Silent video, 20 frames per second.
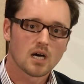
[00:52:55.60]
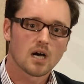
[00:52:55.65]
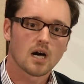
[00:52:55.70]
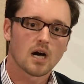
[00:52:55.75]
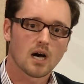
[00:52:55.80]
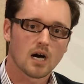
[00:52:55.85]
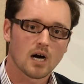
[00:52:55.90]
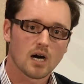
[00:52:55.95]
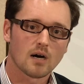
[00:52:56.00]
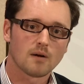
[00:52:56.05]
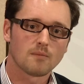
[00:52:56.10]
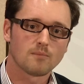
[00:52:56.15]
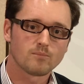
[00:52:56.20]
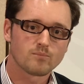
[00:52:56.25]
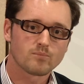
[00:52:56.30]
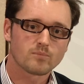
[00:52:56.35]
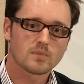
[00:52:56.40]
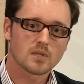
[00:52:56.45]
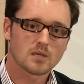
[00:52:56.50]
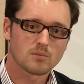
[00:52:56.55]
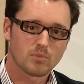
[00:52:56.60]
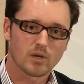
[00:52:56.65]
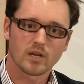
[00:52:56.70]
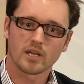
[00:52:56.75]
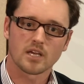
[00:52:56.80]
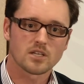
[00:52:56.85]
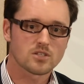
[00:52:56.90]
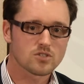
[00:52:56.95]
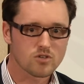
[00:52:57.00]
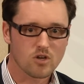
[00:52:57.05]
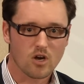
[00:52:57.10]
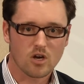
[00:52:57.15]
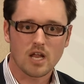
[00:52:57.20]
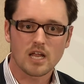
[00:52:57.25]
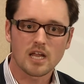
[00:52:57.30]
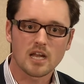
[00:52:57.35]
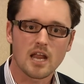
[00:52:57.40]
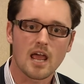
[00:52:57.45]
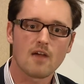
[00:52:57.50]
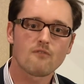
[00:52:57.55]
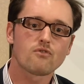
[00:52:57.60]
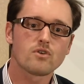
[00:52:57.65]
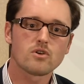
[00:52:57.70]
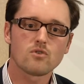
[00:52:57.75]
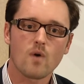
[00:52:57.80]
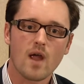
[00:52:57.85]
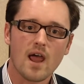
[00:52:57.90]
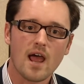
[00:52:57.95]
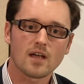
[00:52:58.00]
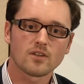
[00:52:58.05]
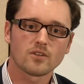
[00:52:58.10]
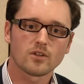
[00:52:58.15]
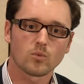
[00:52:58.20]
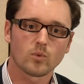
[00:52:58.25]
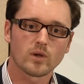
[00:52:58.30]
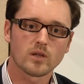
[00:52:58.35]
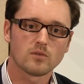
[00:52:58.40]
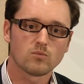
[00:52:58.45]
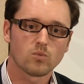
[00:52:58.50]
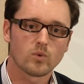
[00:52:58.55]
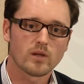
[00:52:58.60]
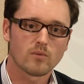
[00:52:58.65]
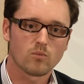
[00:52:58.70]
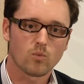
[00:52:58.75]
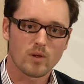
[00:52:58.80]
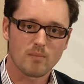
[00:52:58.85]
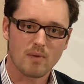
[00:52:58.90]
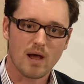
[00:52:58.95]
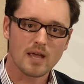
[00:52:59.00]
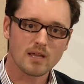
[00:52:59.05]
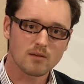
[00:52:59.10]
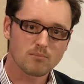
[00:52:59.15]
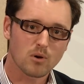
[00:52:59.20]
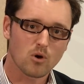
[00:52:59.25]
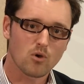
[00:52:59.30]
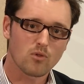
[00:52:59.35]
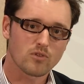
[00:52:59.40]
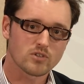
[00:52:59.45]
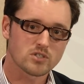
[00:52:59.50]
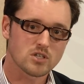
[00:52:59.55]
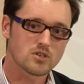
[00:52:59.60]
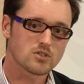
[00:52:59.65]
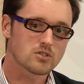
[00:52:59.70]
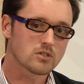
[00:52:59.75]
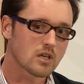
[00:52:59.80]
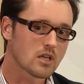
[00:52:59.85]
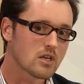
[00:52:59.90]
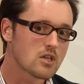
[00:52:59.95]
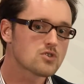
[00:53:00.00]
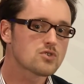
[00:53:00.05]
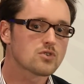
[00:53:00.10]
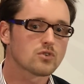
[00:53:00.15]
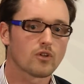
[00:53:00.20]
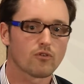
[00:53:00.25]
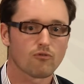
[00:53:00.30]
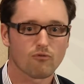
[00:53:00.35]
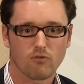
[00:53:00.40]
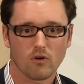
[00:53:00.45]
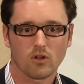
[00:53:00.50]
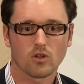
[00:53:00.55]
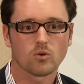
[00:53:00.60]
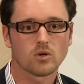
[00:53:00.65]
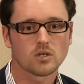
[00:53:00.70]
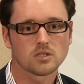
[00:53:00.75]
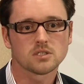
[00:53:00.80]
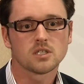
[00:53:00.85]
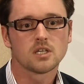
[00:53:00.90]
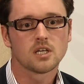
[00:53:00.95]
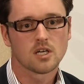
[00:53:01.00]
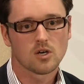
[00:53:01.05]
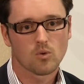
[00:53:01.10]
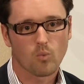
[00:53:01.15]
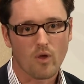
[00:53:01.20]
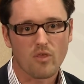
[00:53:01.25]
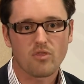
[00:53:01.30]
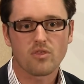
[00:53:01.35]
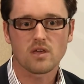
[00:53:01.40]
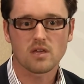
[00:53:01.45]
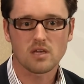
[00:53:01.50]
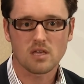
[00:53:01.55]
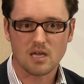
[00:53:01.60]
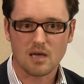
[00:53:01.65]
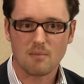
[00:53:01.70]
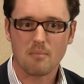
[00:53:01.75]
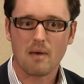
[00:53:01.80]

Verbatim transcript: Um, but I guess you know, in every round that we, we, we make, both essentially initial and follow on, we're thinking